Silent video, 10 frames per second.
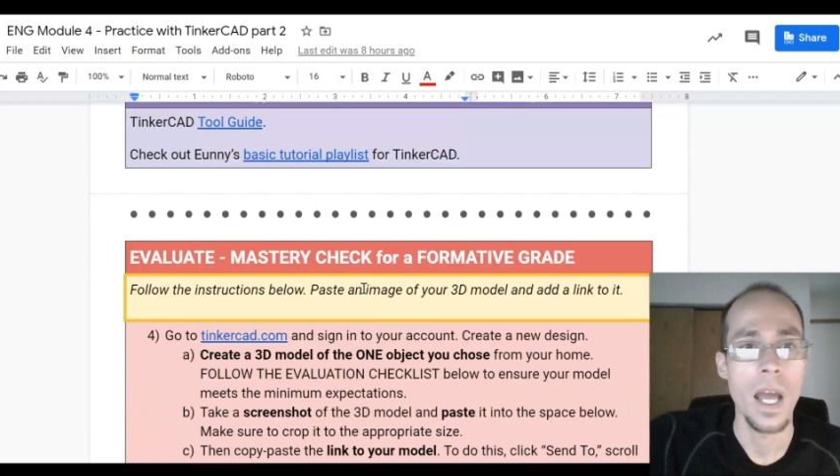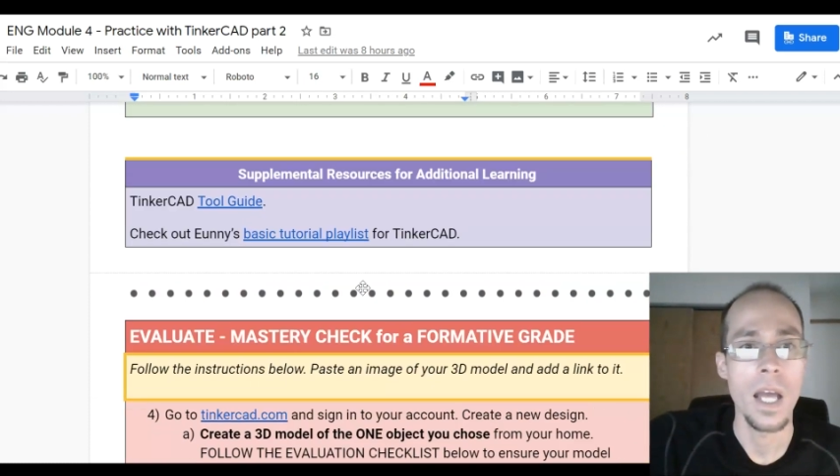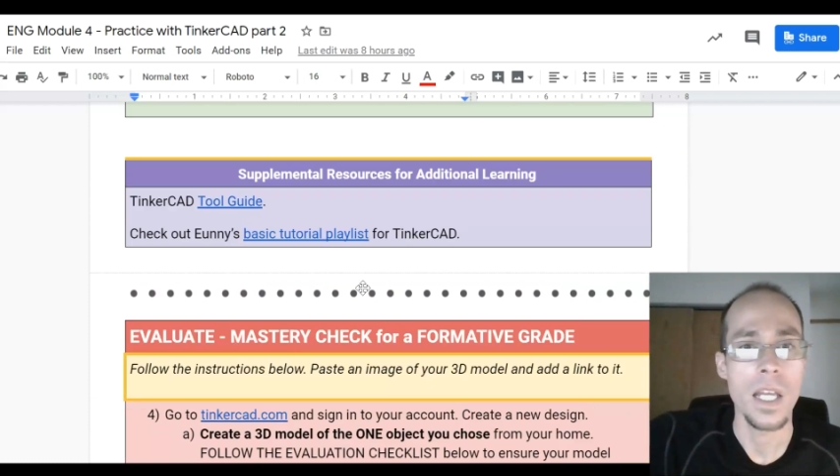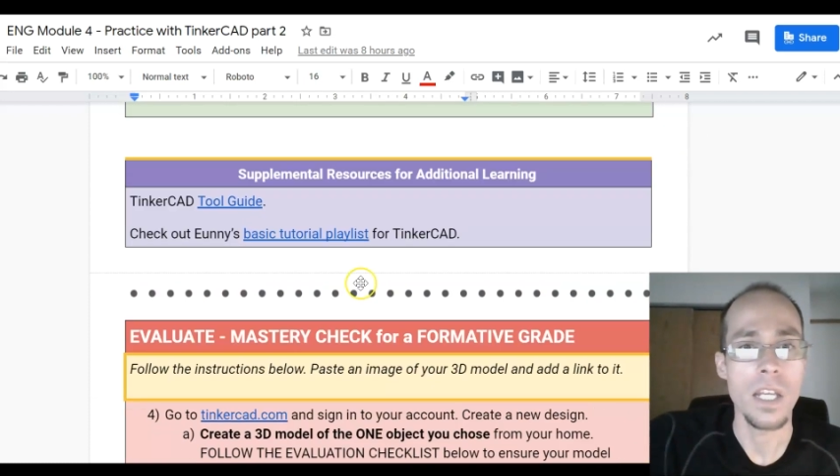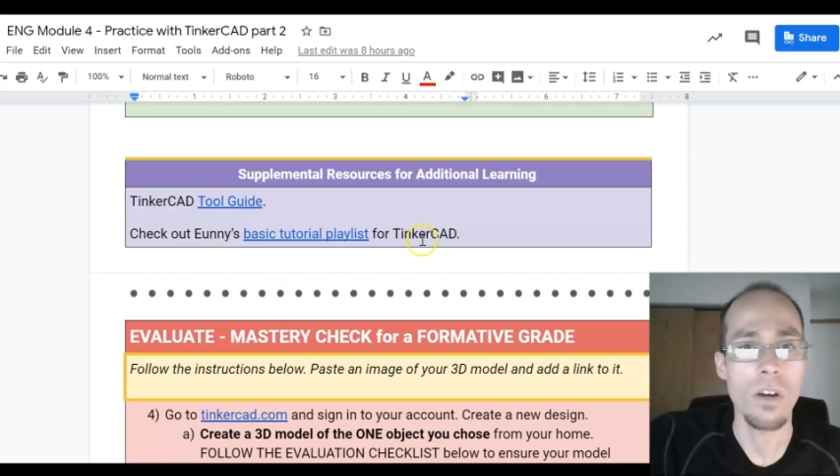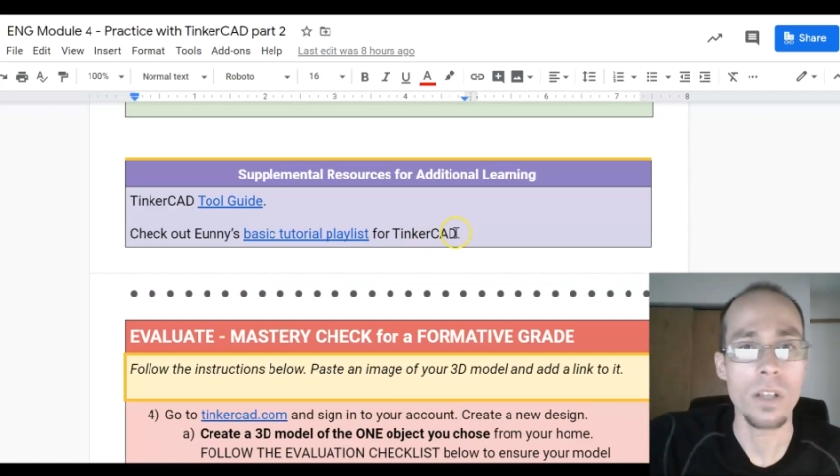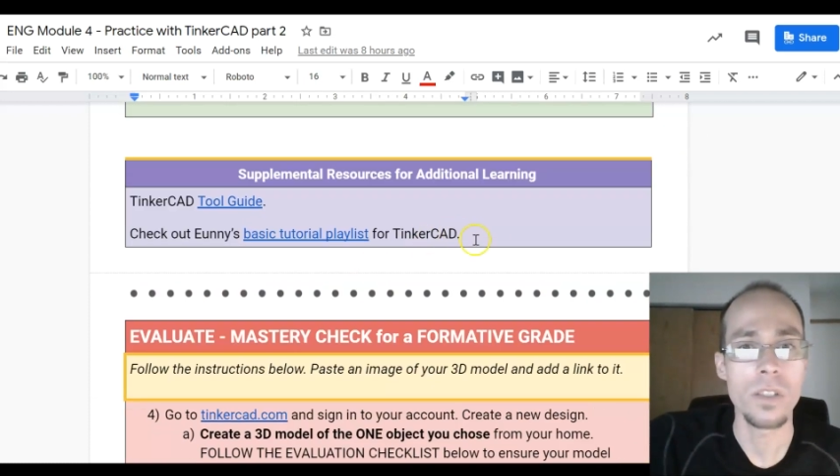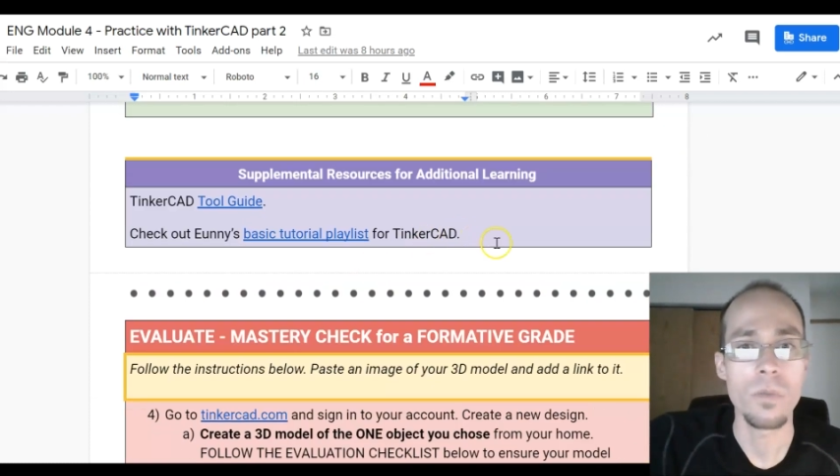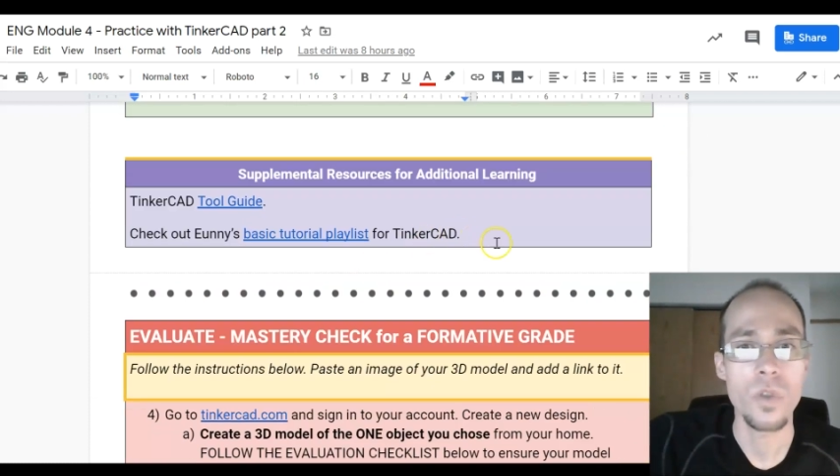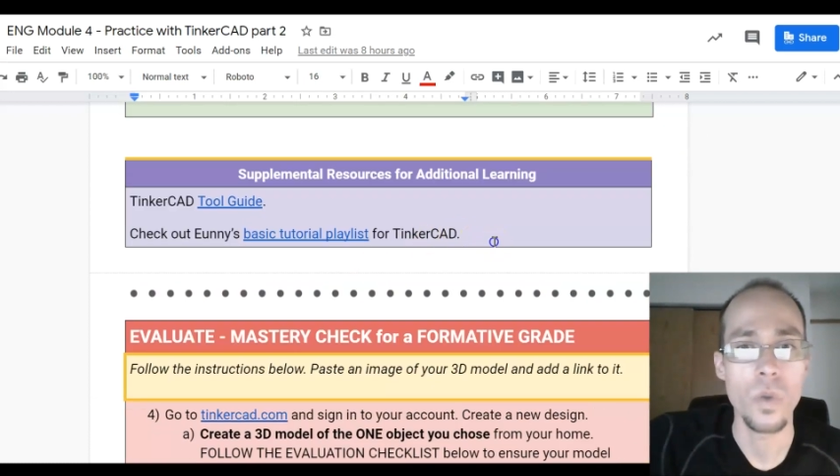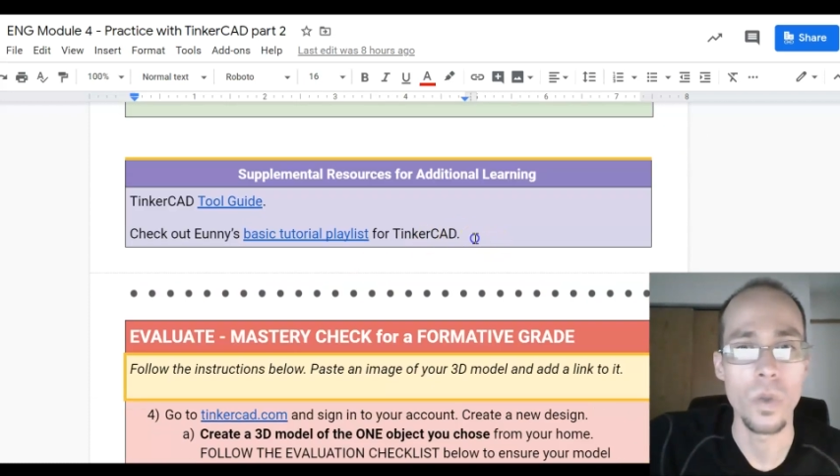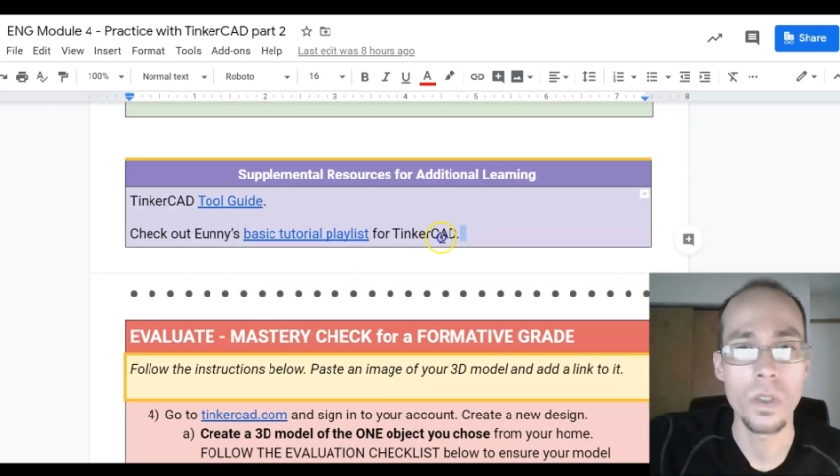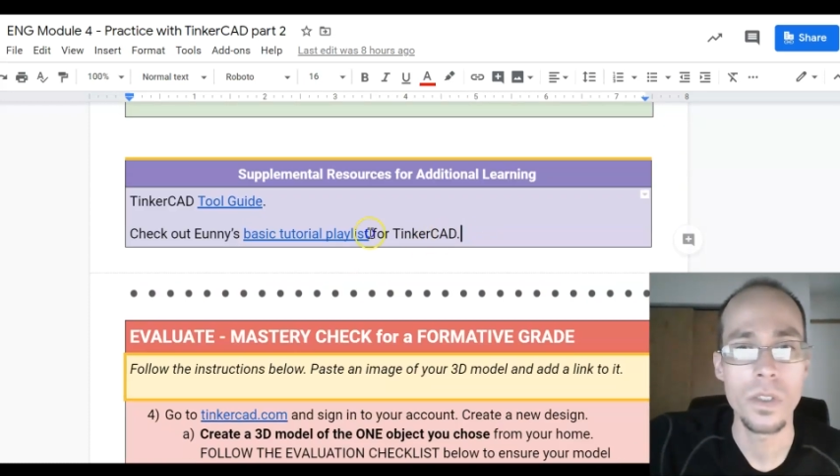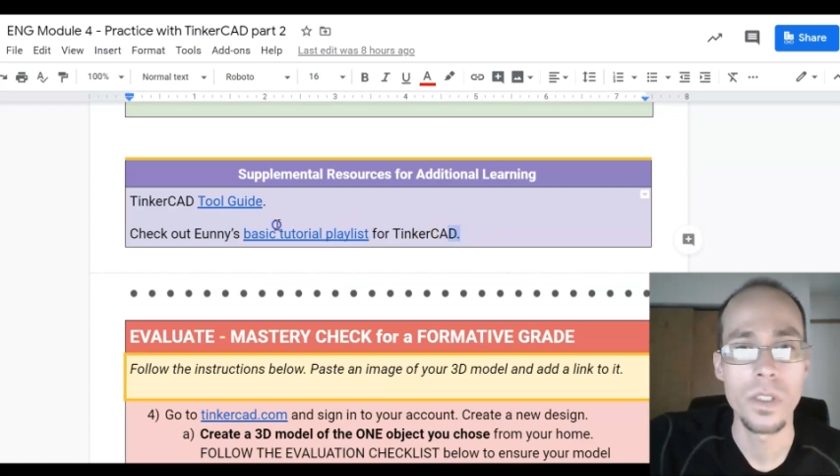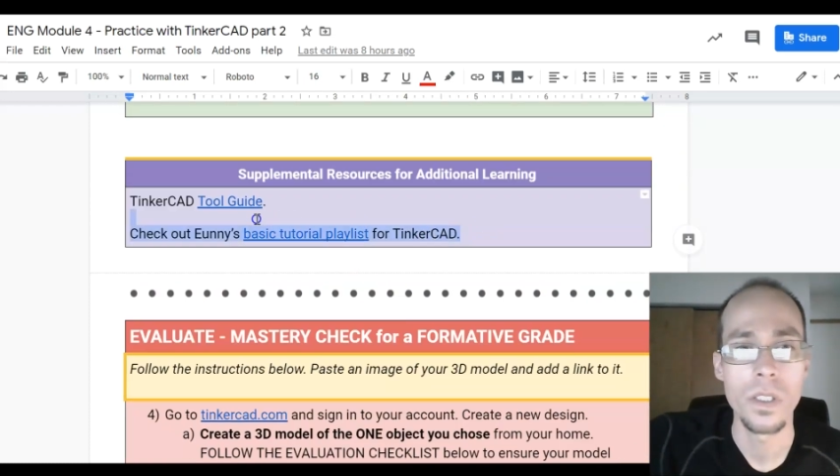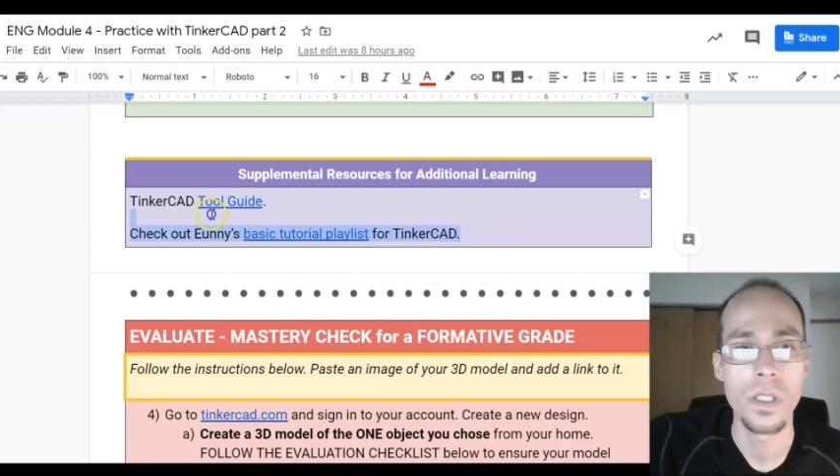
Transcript: Here are some tools,